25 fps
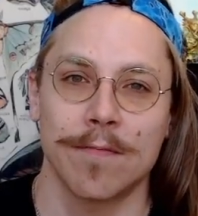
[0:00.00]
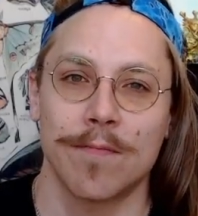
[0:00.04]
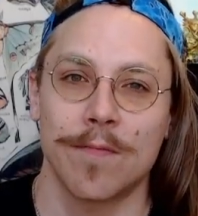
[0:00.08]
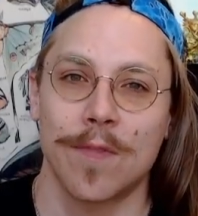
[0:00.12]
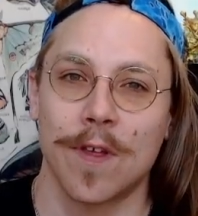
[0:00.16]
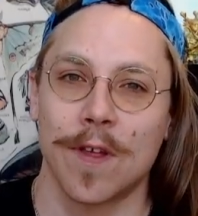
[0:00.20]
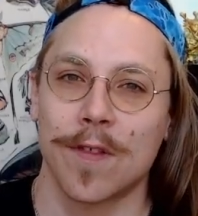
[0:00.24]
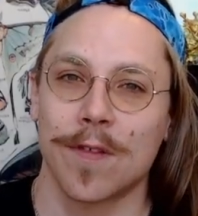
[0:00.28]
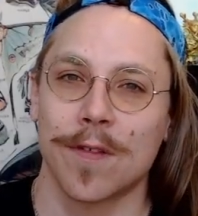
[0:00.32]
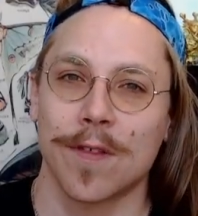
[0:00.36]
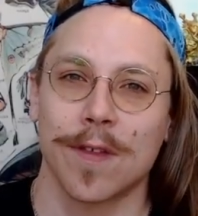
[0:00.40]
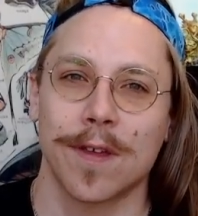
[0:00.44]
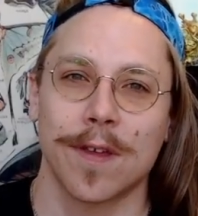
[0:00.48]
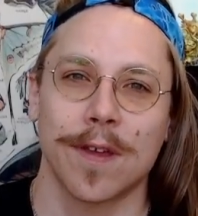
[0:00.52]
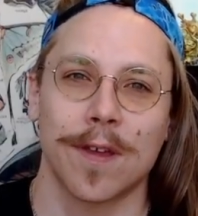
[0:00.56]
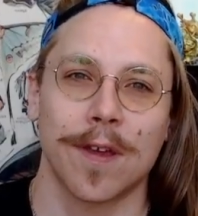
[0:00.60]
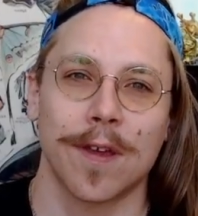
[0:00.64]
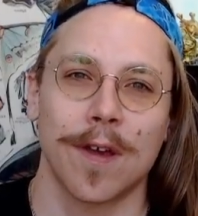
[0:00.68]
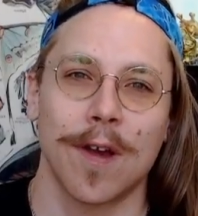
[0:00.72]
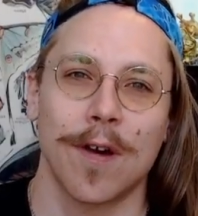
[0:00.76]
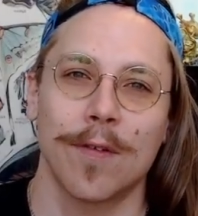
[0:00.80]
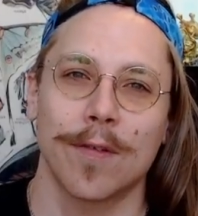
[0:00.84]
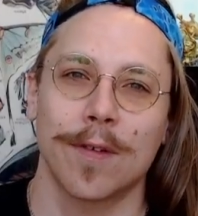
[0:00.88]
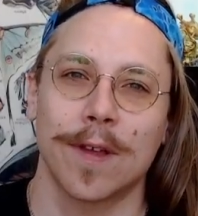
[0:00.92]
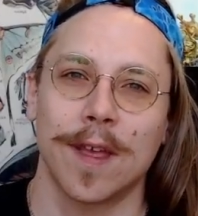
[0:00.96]
Just
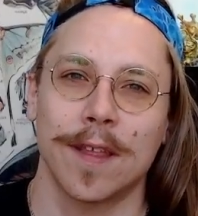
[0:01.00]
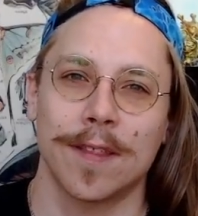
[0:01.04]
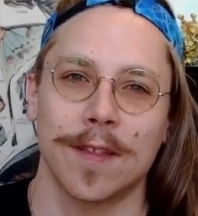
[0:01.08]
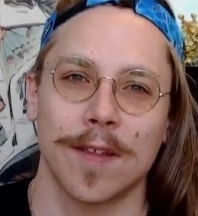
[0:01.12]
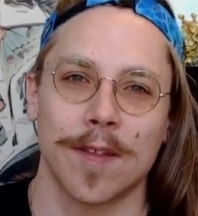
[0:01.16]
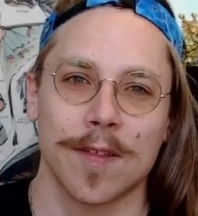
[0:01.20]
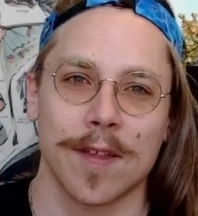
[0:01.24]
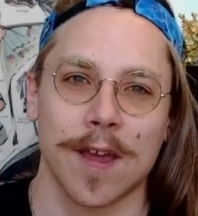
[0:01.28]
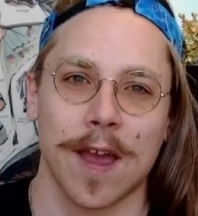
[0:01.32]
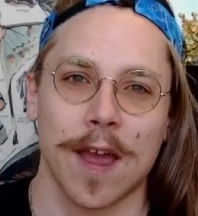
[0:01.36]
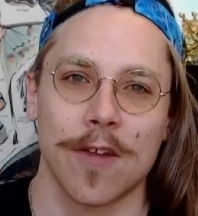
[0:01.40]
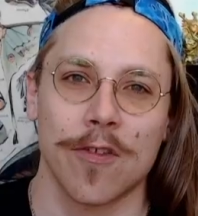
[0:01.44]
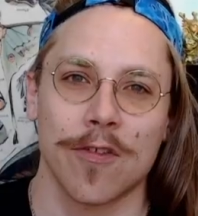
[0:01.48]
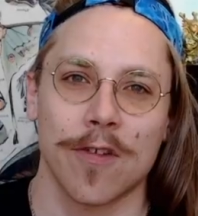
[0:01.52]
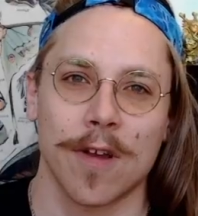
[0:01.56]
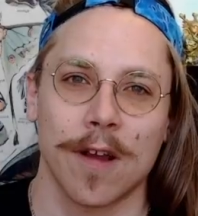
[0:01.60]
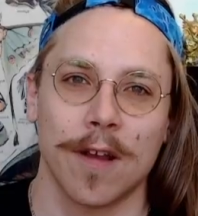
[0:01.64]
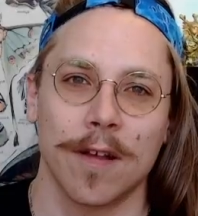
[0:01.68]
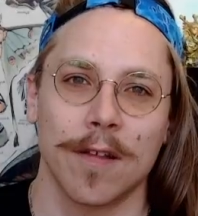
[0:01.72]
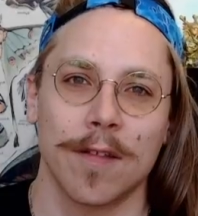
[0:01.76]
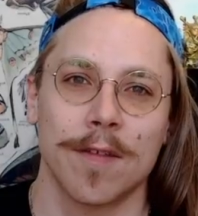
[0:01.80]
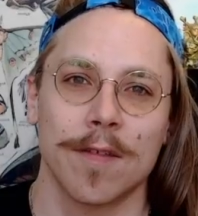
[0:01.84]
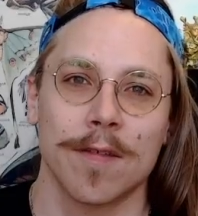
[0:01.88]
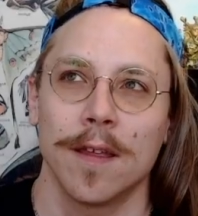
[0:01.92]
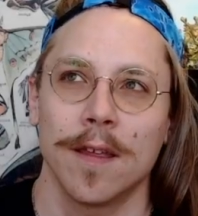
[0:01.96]
go get the
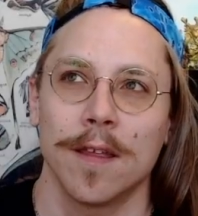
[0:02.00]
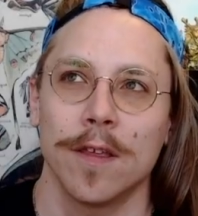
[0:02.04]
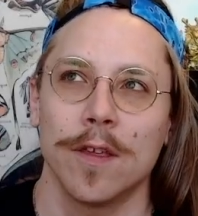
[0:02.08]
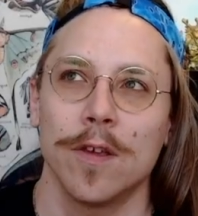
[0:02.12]
Skyshards.